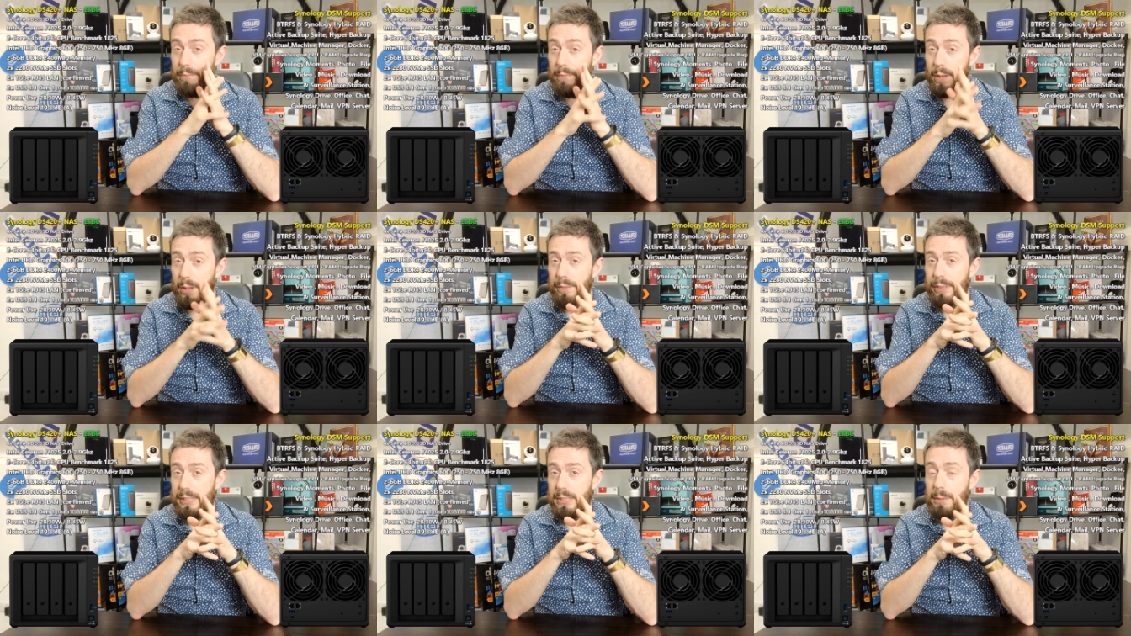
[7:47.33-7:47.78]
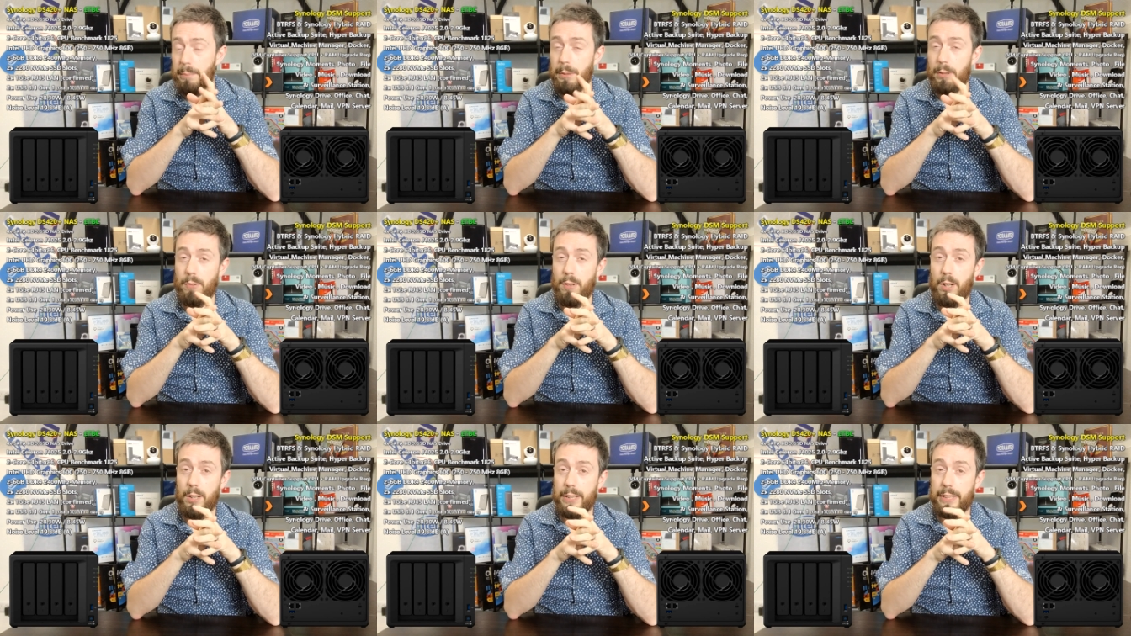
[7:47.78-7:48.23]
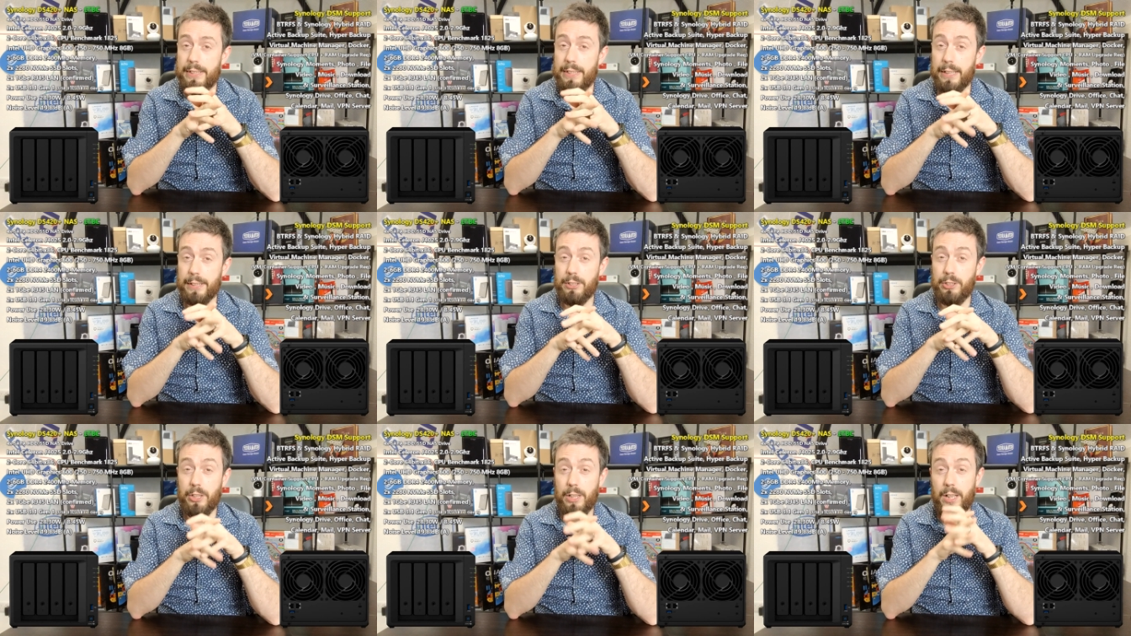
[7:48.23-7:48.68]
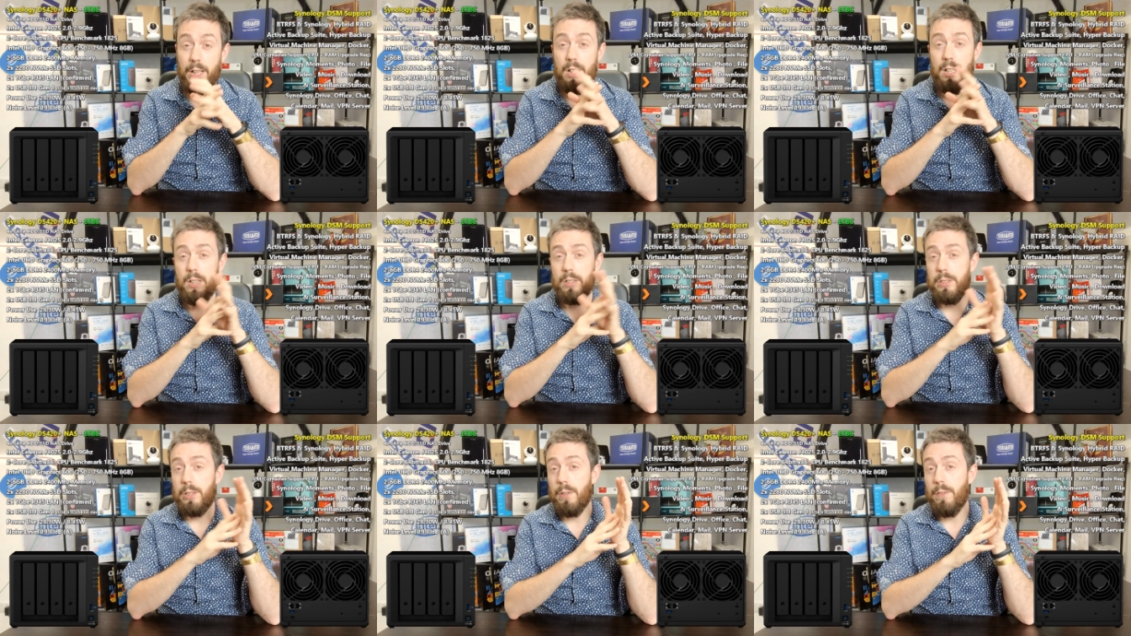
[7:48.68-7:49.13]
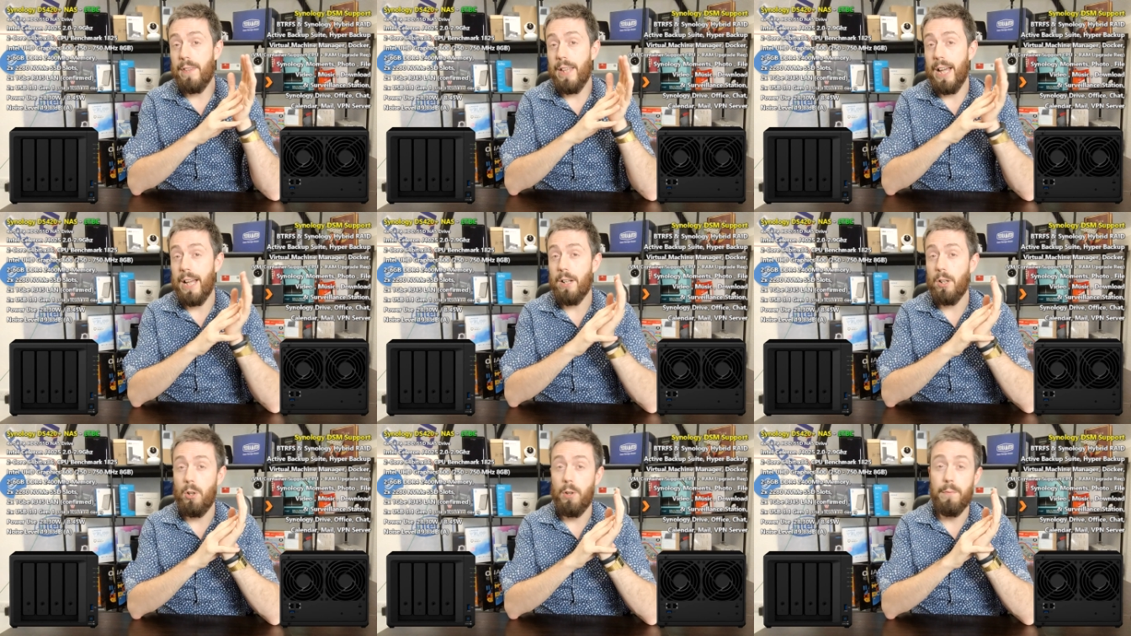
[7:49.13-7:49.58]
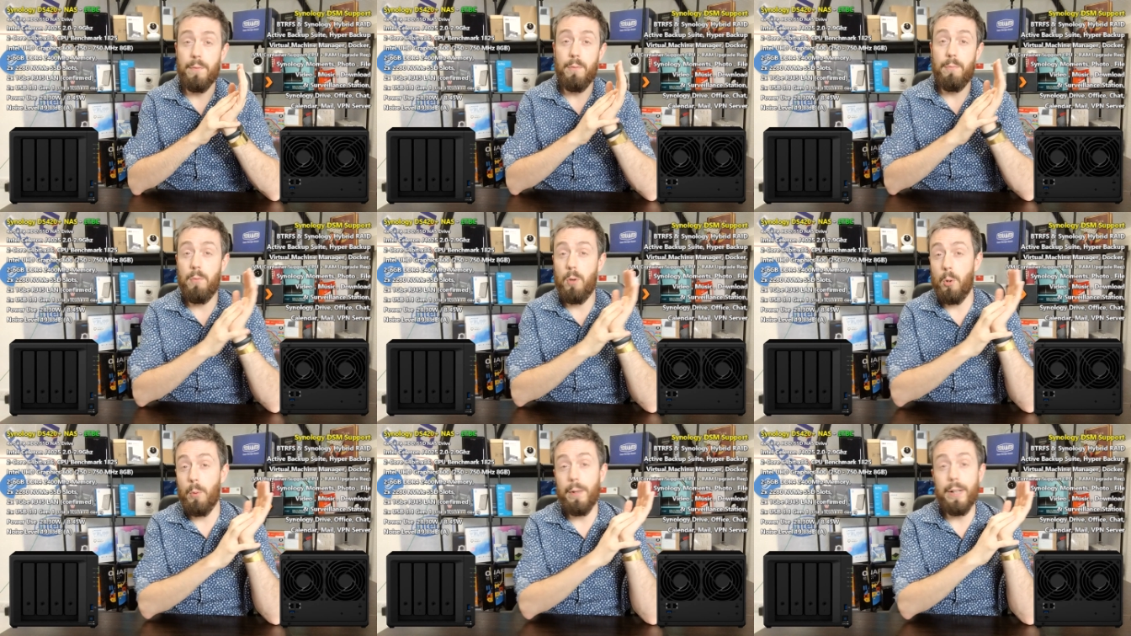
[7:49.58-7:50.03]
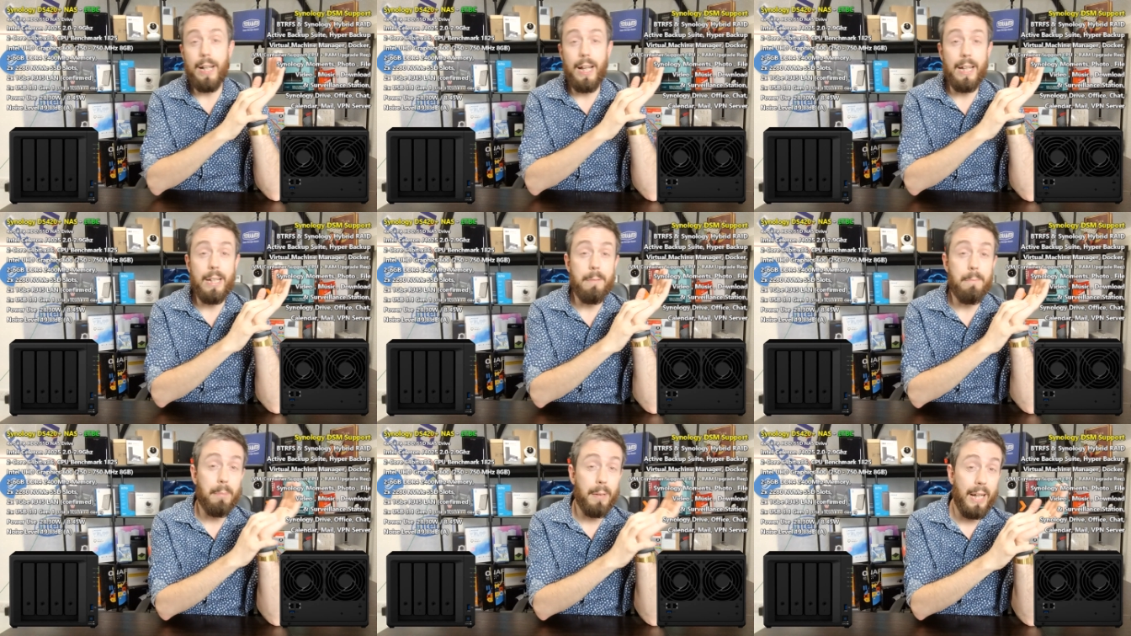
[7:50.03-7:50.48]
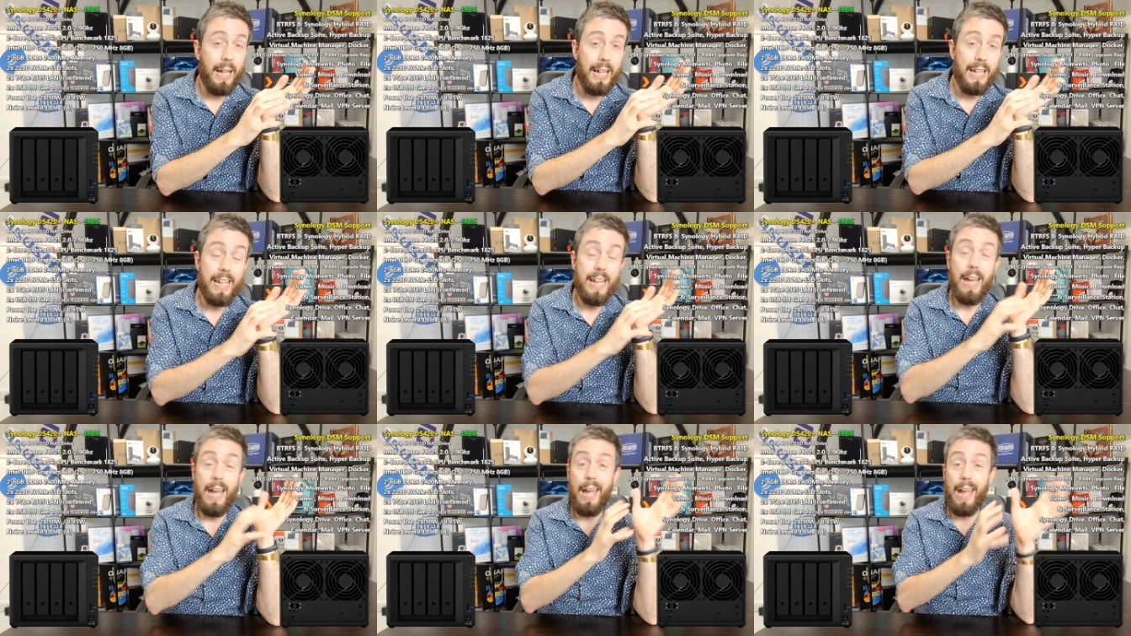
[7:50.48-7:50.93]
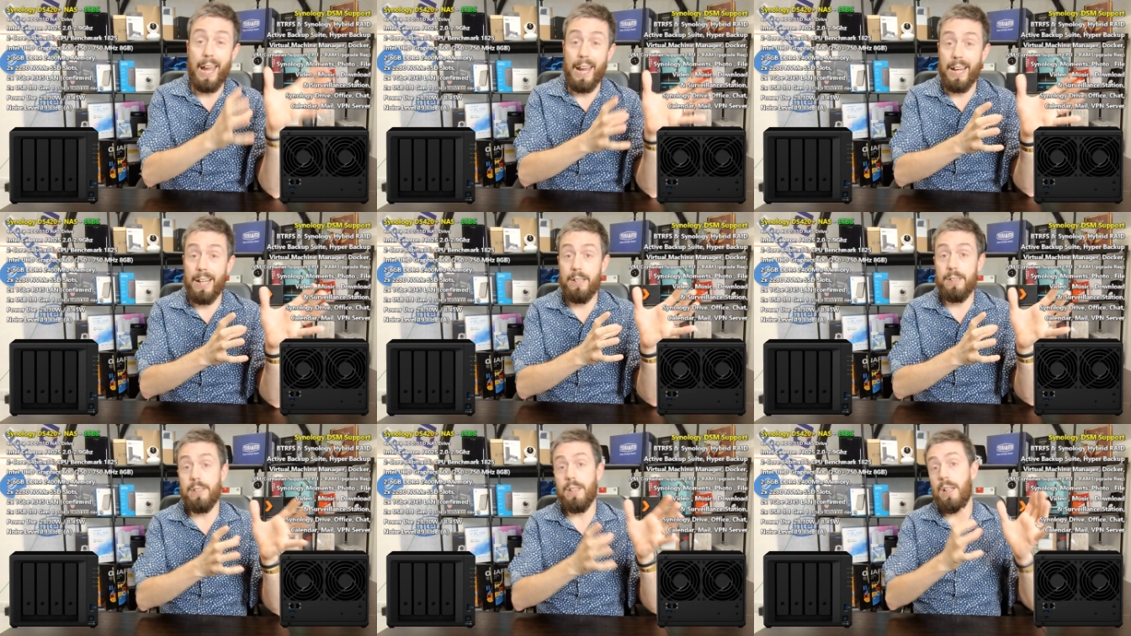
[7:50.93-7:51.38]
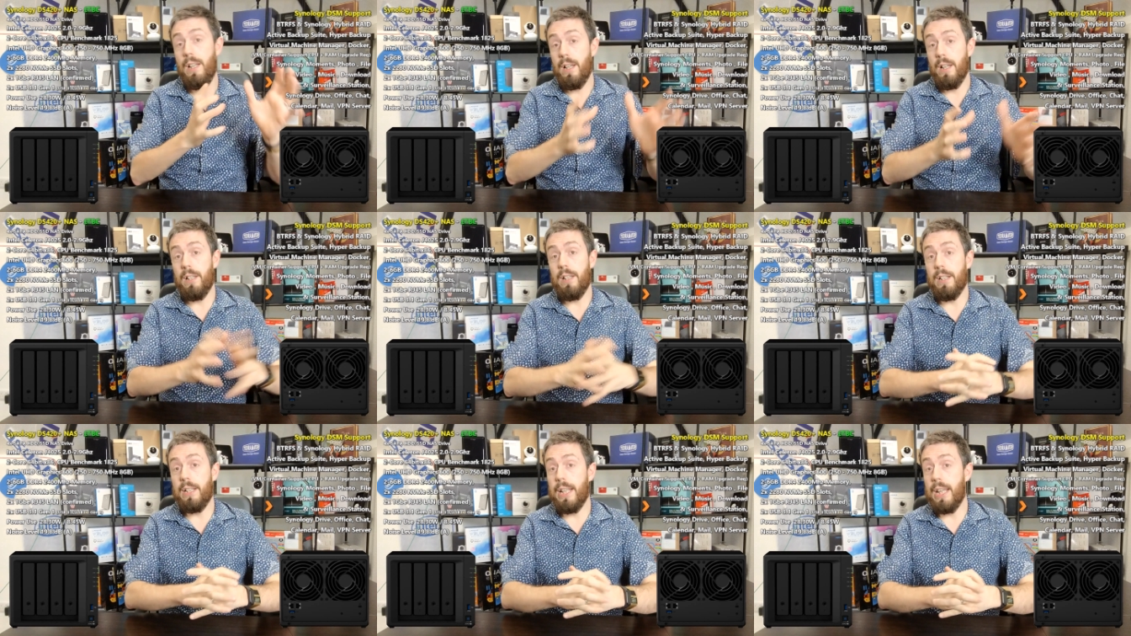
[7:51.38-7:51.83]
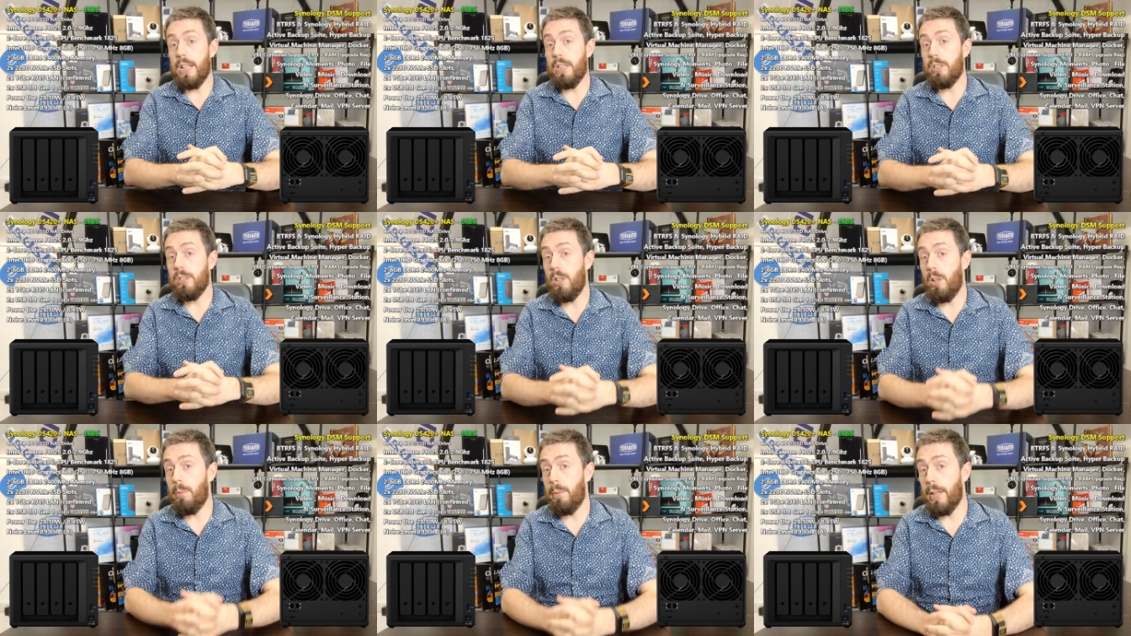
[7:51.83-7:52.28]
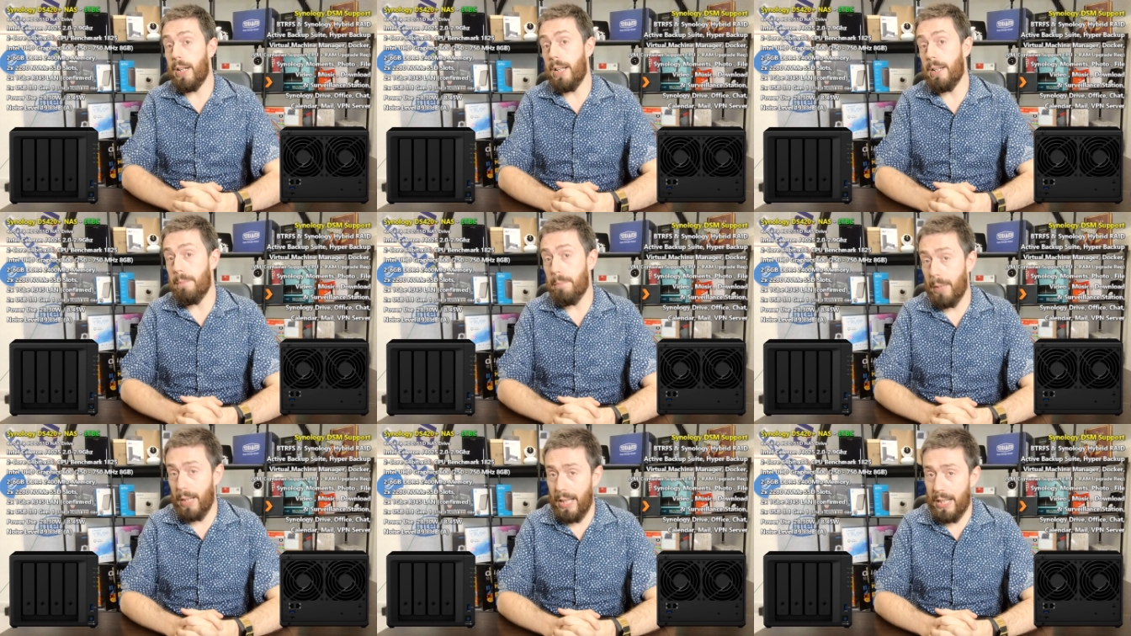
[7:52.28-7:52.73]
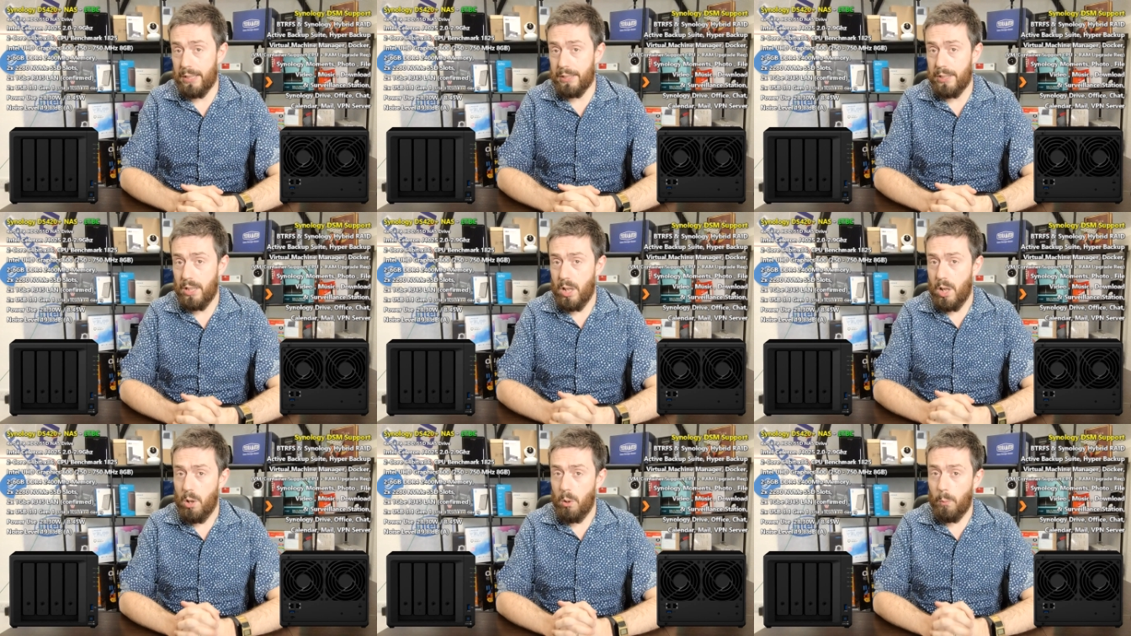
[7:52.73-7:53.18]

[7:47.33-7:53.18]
very similar architecture to that of the four eighteen Play and the D S nine eighteen plus,